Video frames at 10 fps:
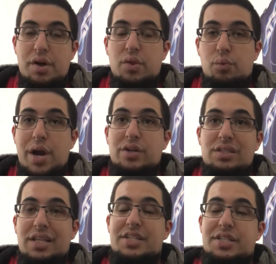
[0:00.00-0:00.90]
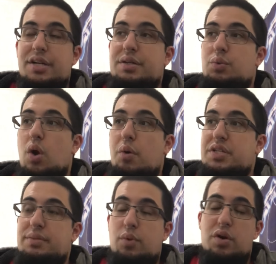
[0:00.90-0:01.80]
and the rares and legendaries were
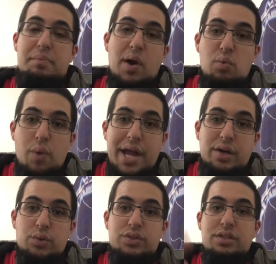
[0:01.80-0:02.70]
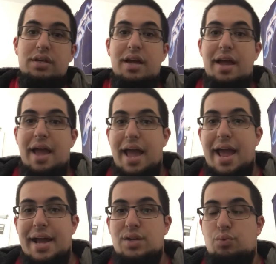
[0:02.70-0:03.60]
always supported by whales
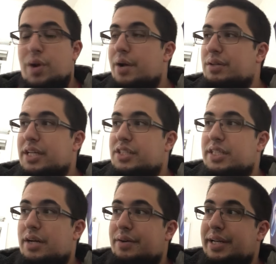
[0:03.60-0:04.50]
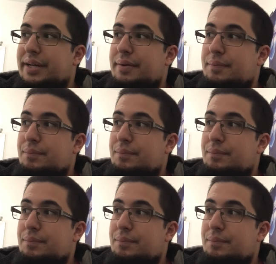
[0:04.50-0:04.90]
and rare and legendary